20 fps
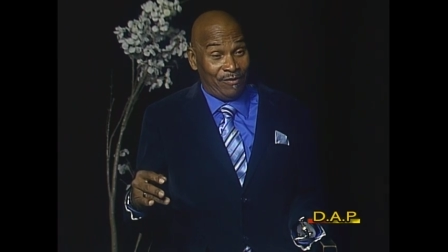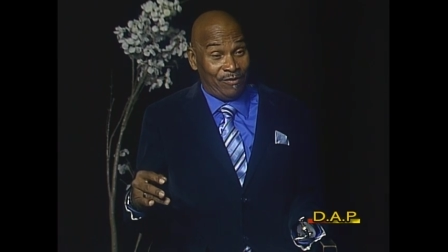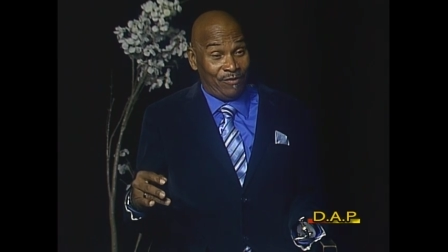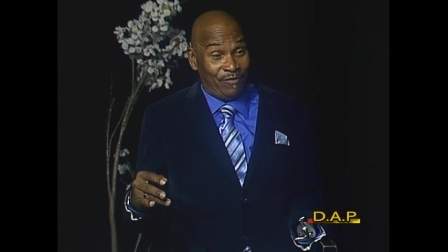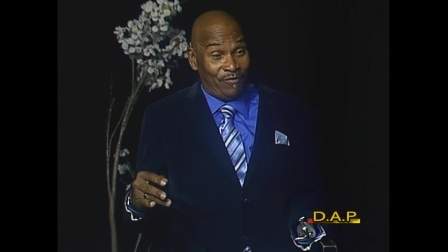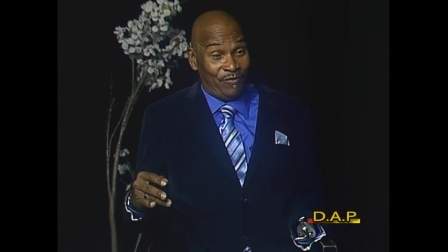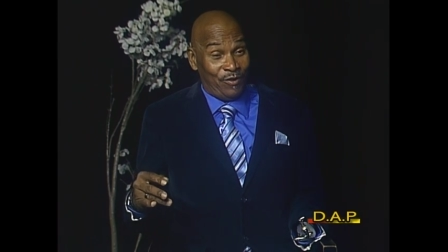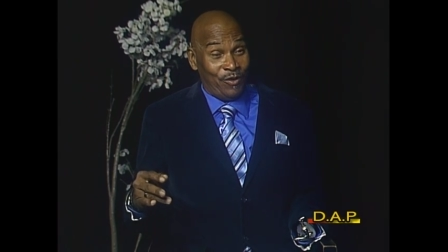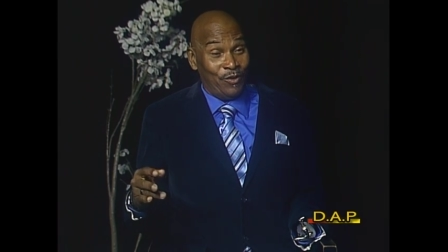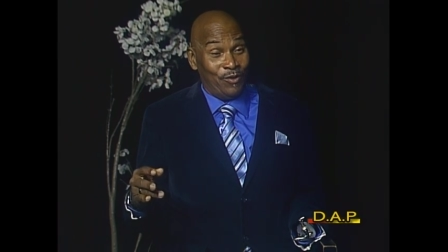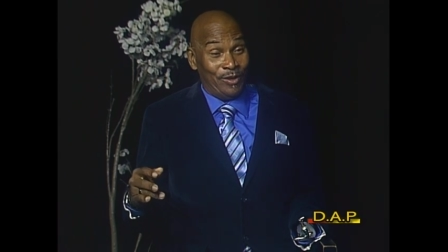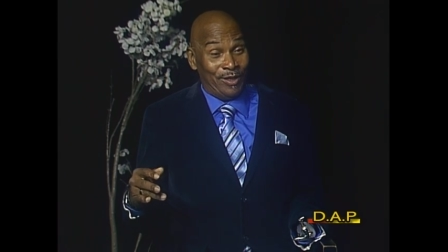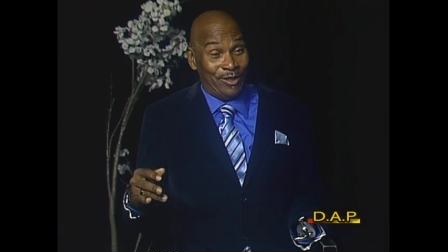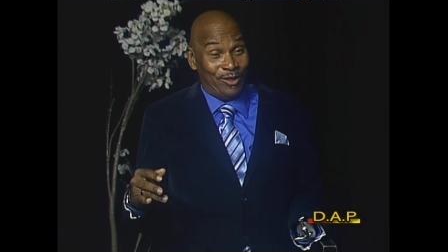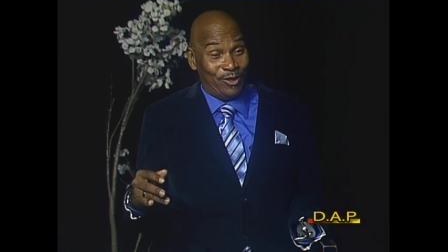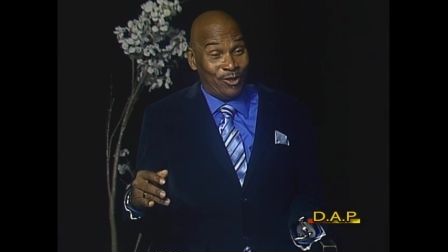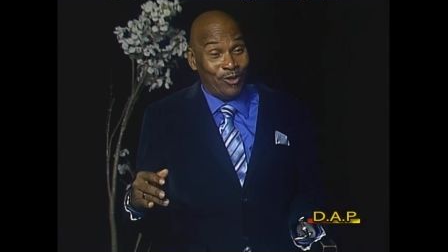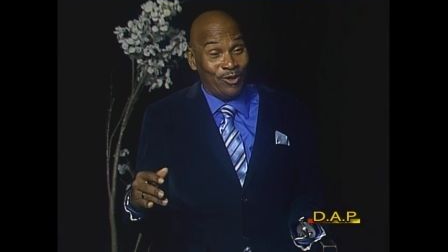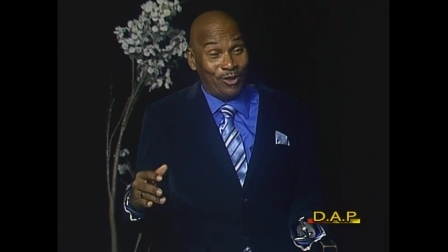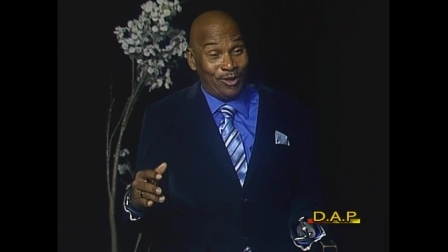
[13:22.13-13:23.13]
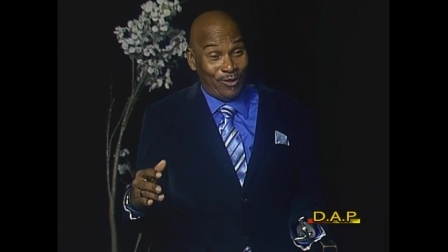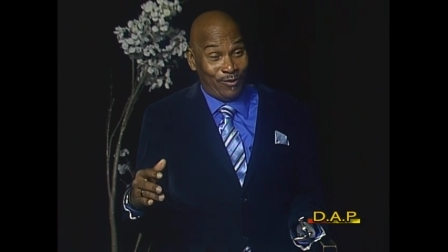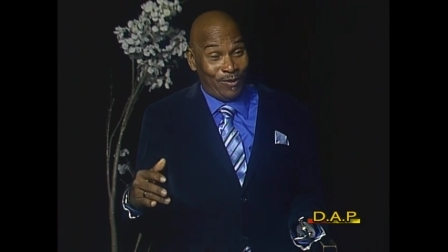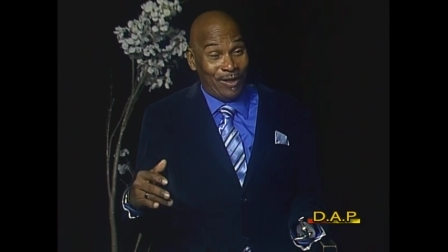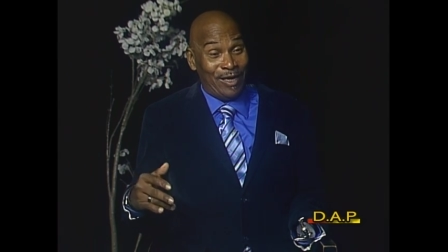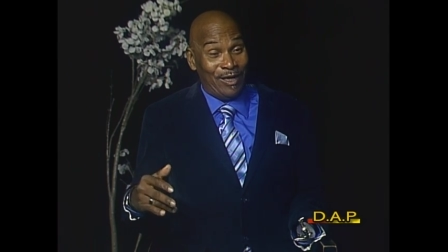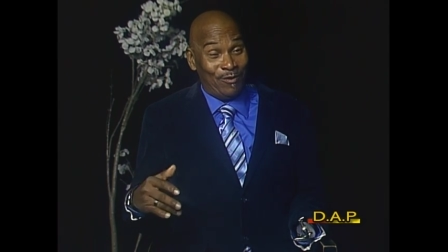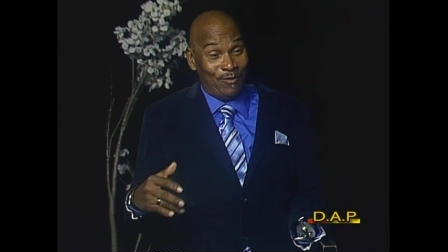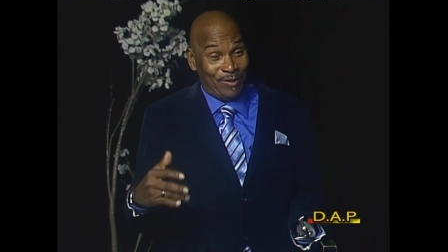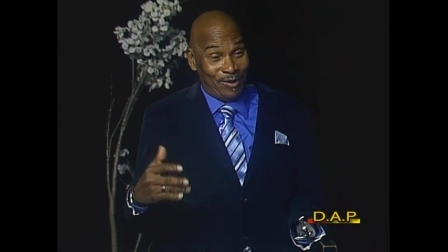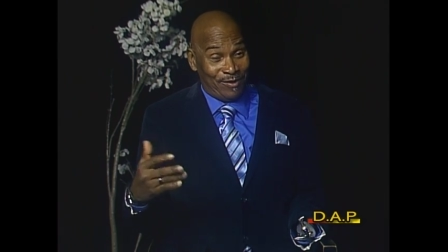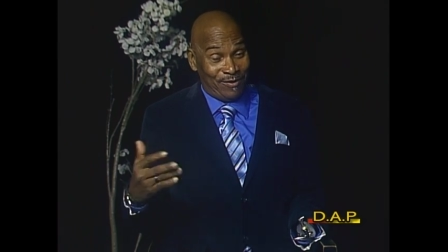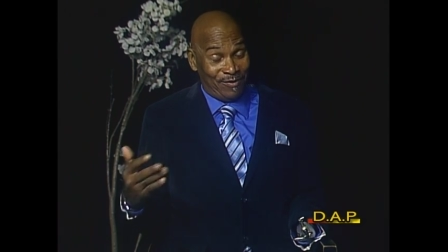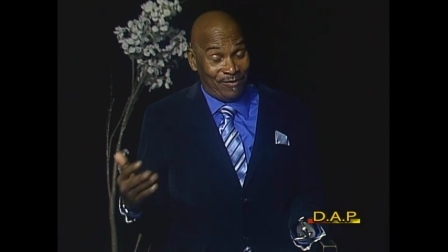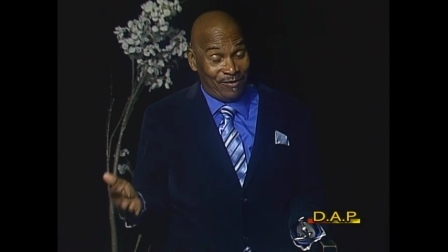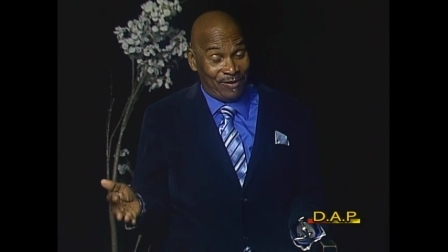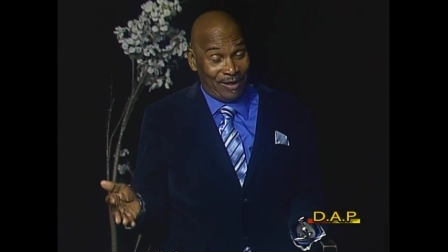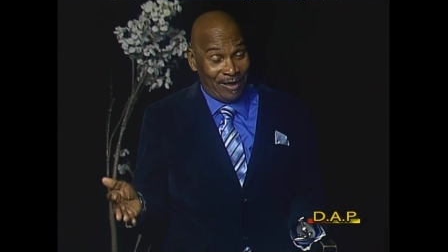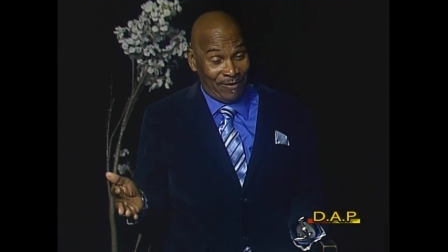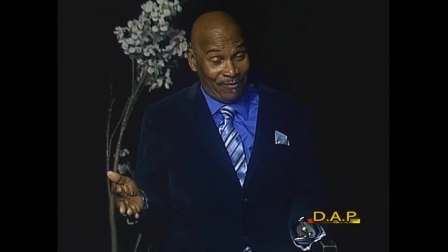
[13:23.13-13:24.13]
a funeral at a church in a while, but
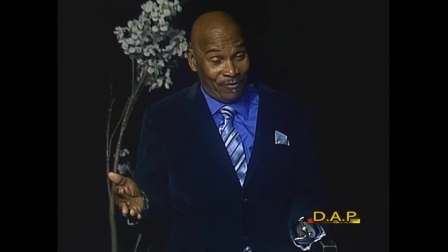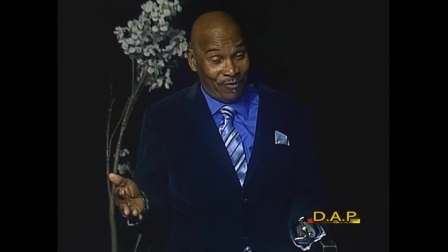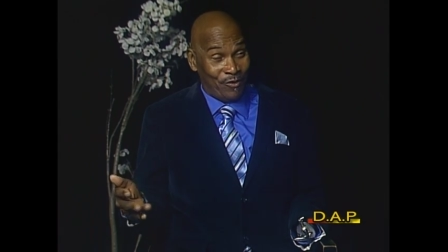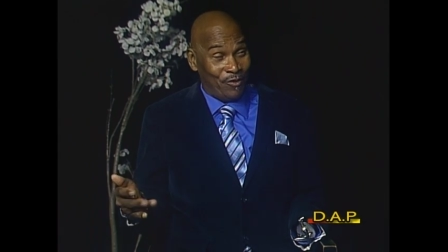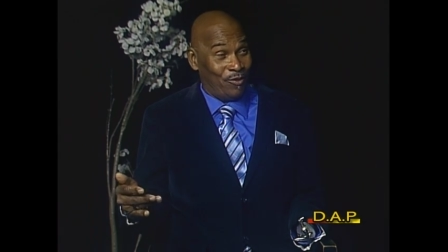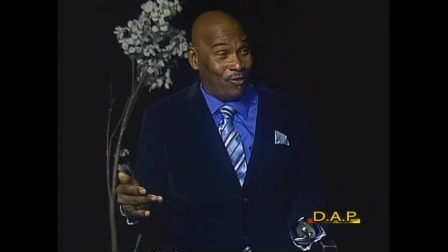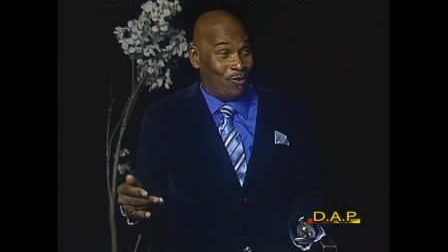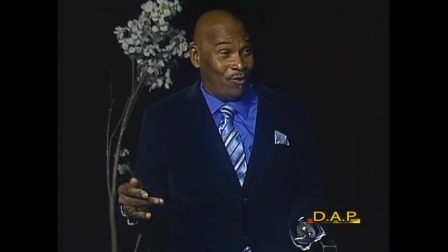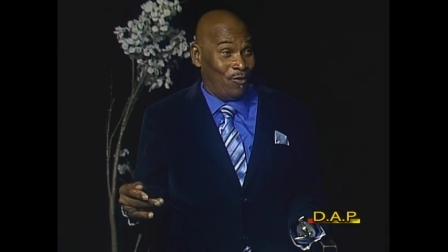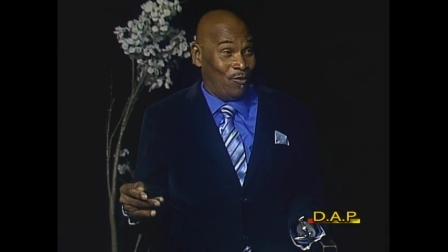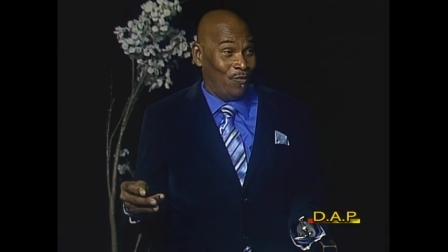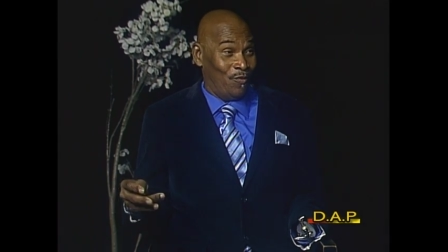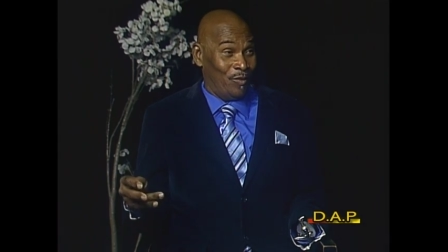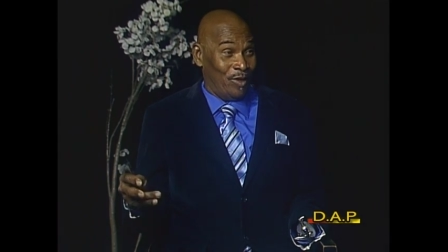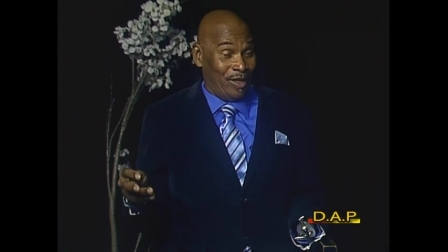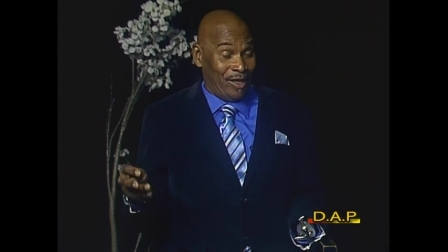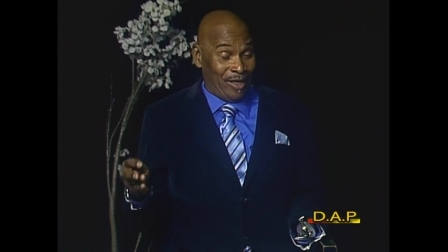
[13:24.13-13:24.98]
at a funeral home,